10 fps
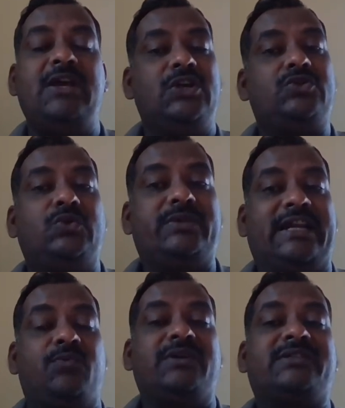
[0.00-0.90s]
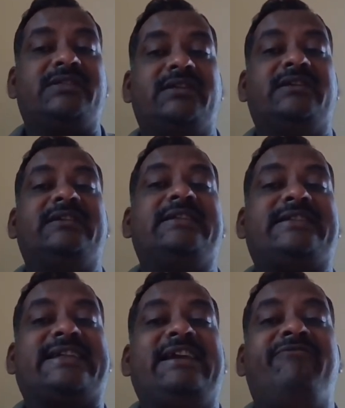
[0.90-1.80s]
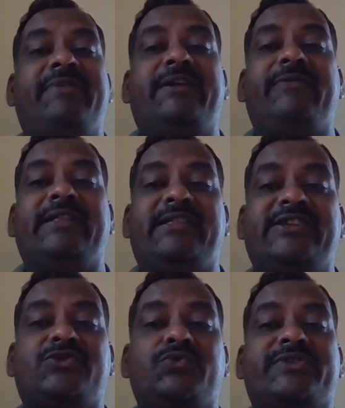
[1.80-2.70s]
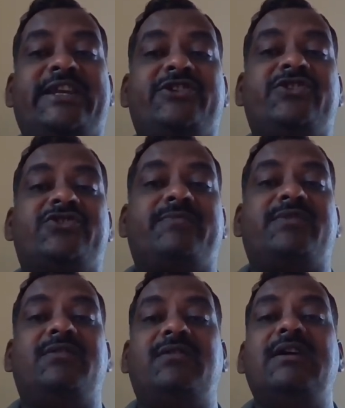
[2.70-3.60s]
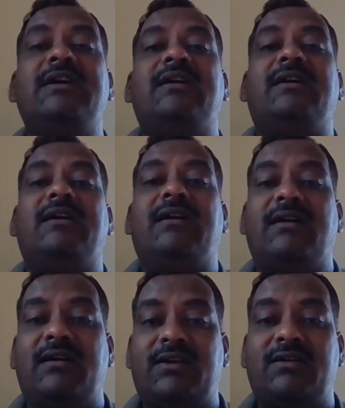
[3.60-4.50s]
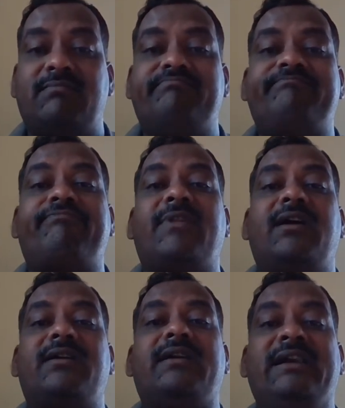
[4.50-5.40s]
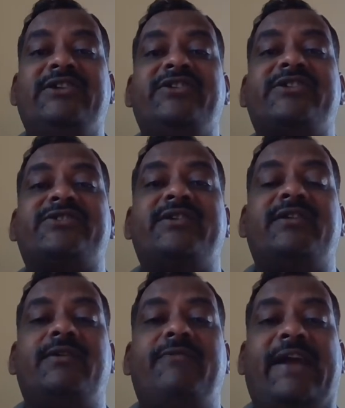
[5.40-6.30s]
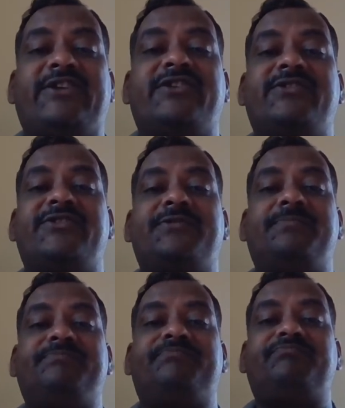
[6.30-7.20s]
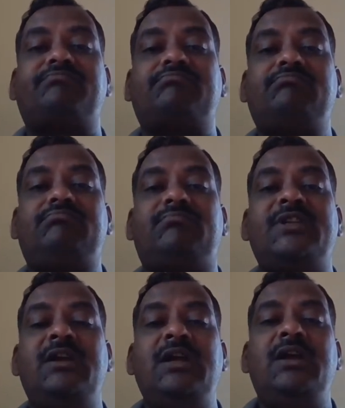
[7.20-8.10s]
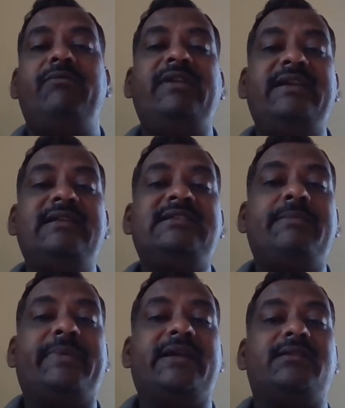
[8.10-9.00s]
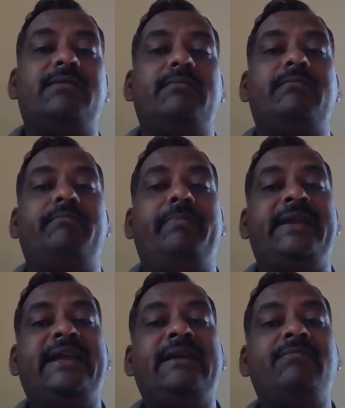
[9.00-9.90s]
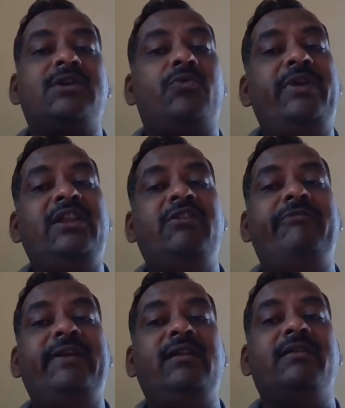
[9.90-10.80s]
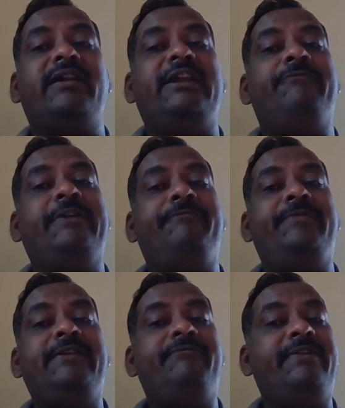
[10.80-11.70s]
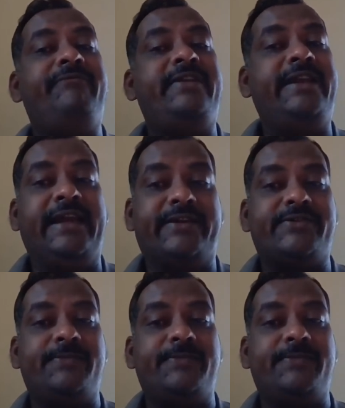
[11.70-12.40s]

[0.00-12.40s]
So that was the strife between these two sections of the religious factions. When Elizabeth became the Queen of England in 1558,